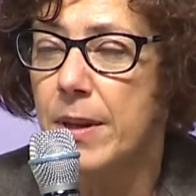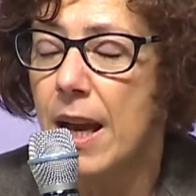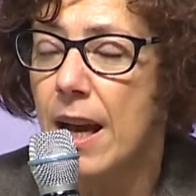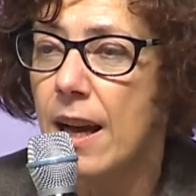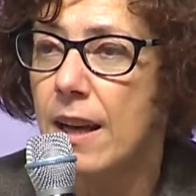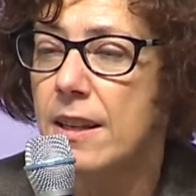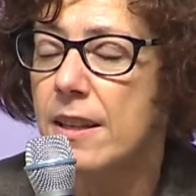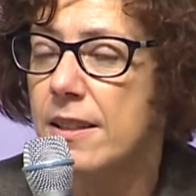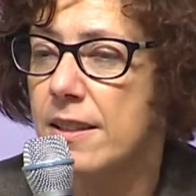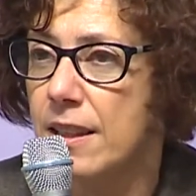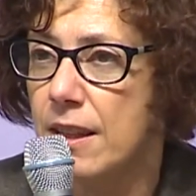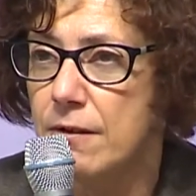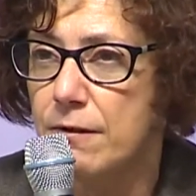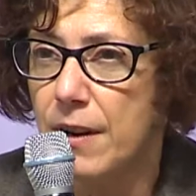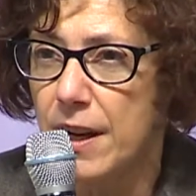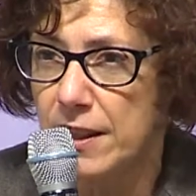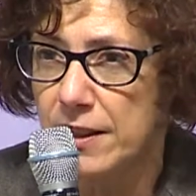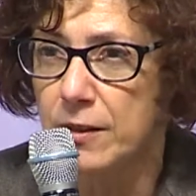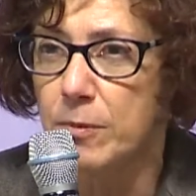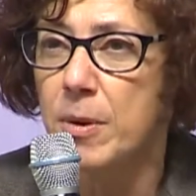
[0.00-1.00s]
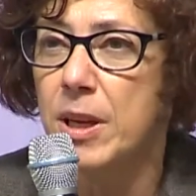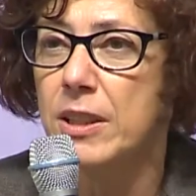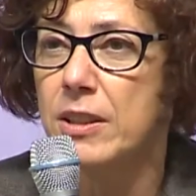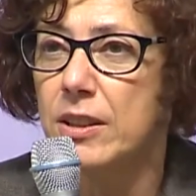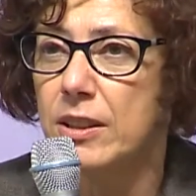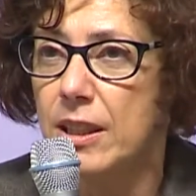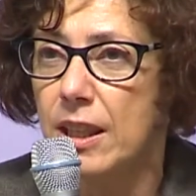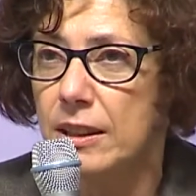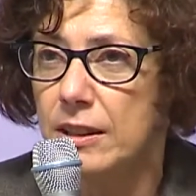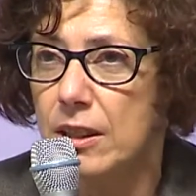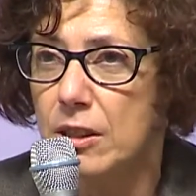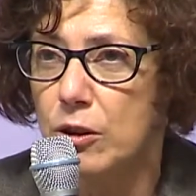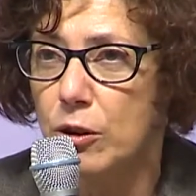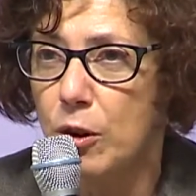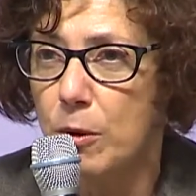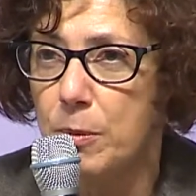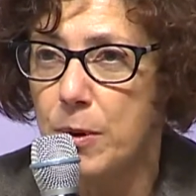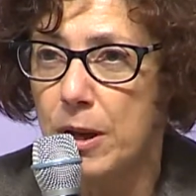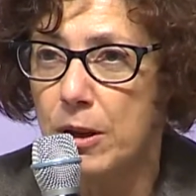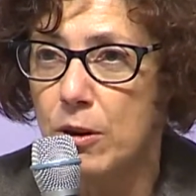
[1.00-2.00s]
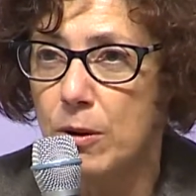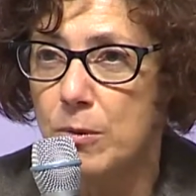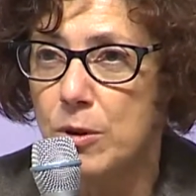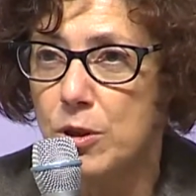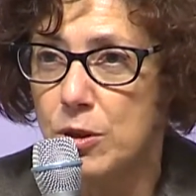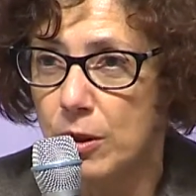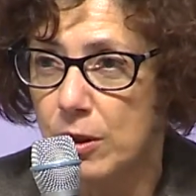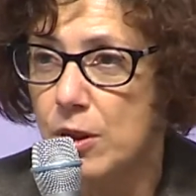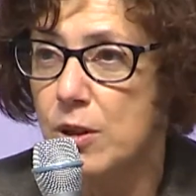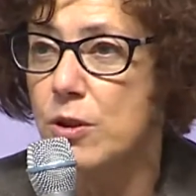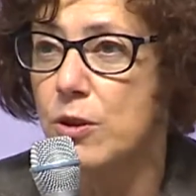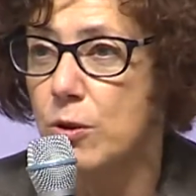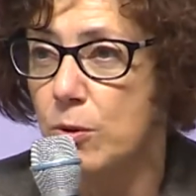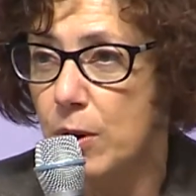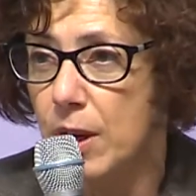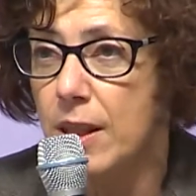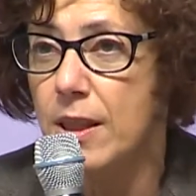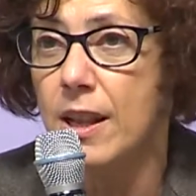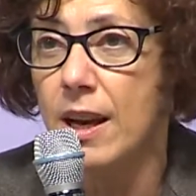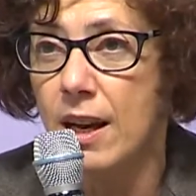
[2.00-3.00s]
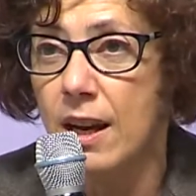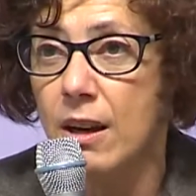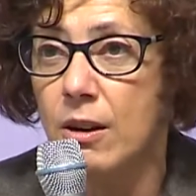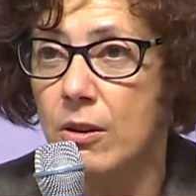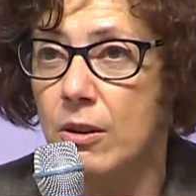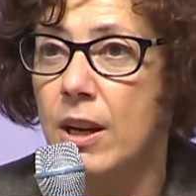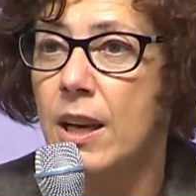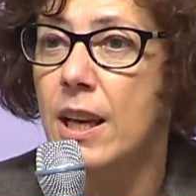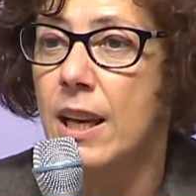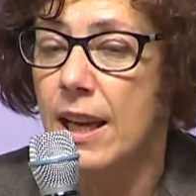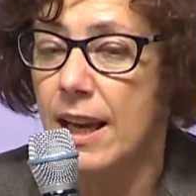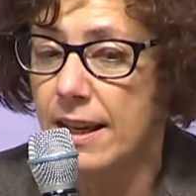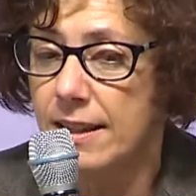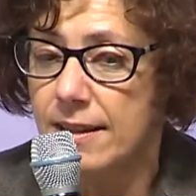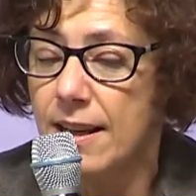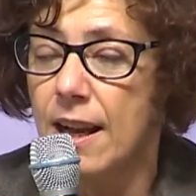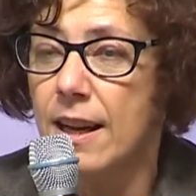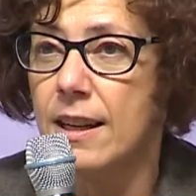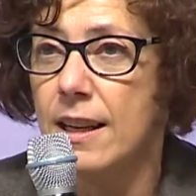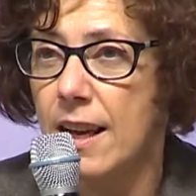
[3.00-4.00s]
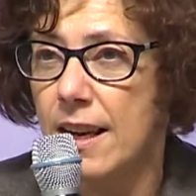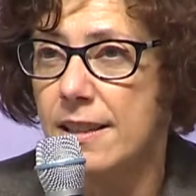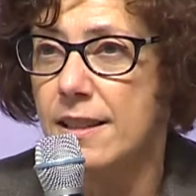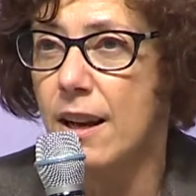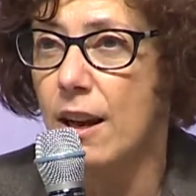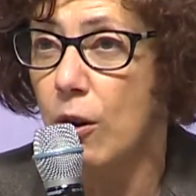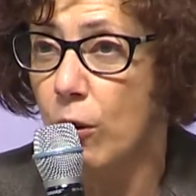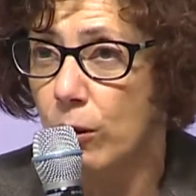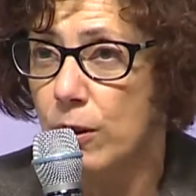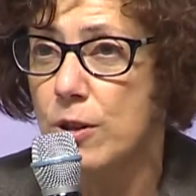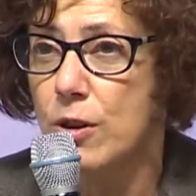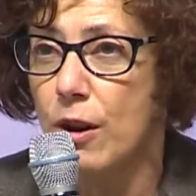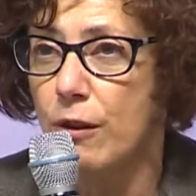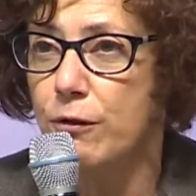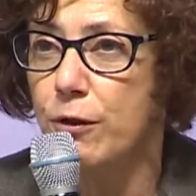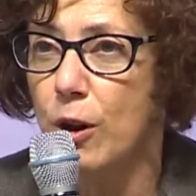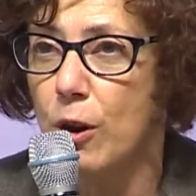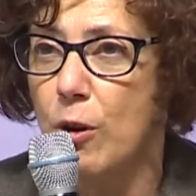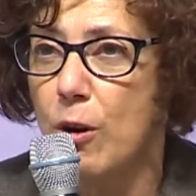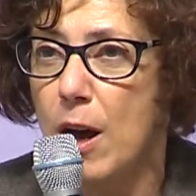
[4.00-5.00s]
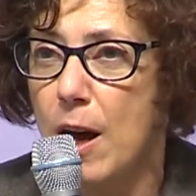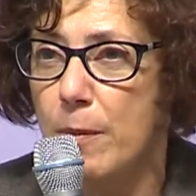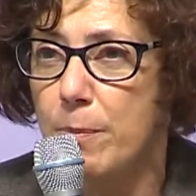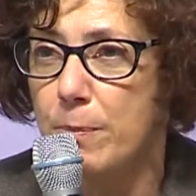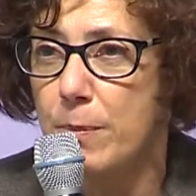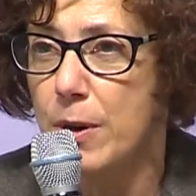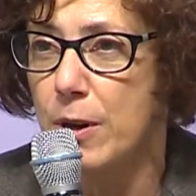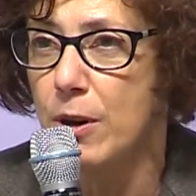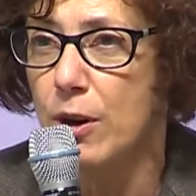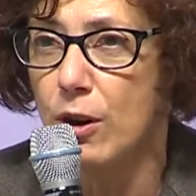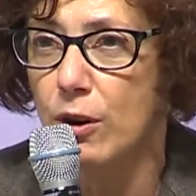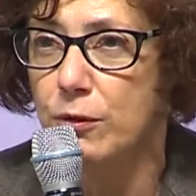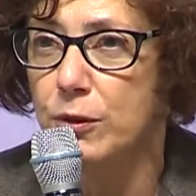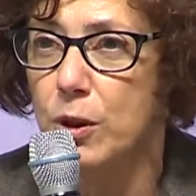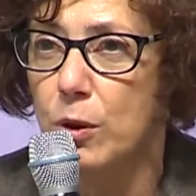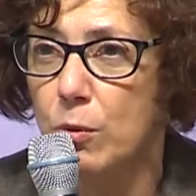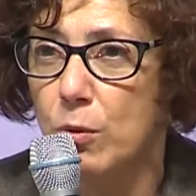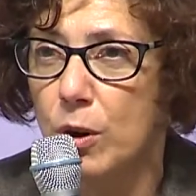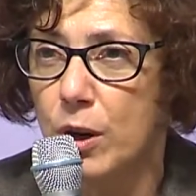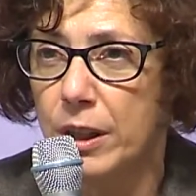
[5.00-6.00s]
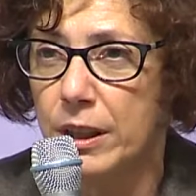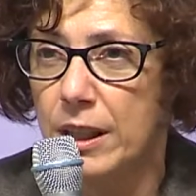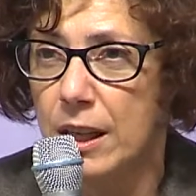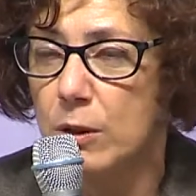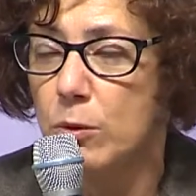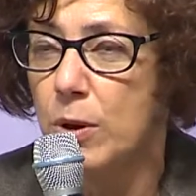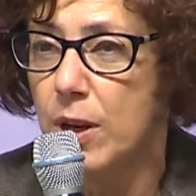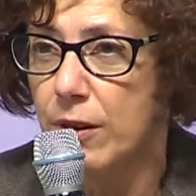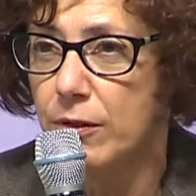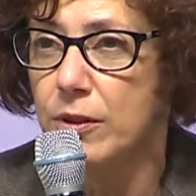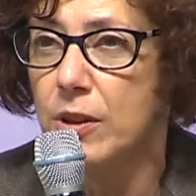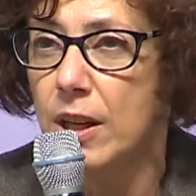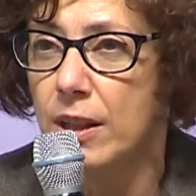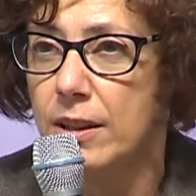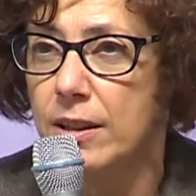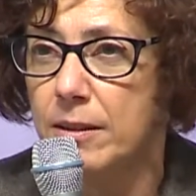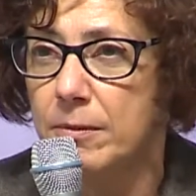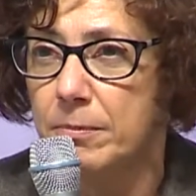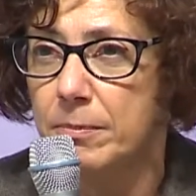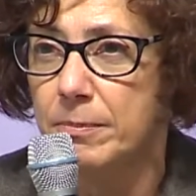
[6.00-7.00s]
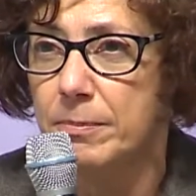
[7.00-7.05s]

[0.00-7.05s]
highest investment that the European Commission is doing now, exactly as also a follow-up of the work that we have done.